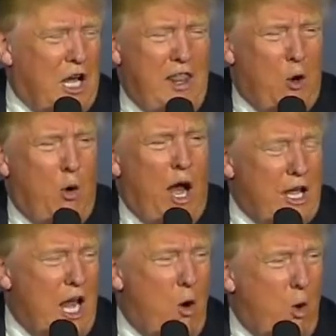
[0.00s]
and they're
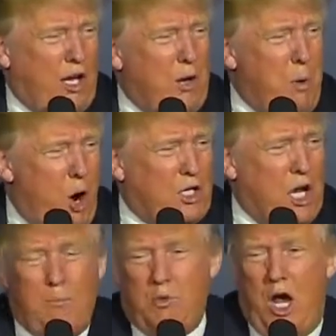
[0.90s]
right now working
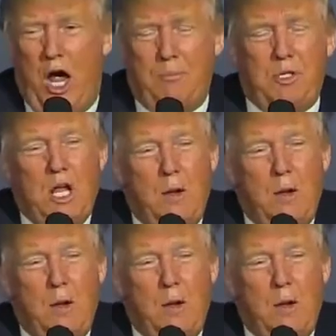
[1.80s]
part-time jobs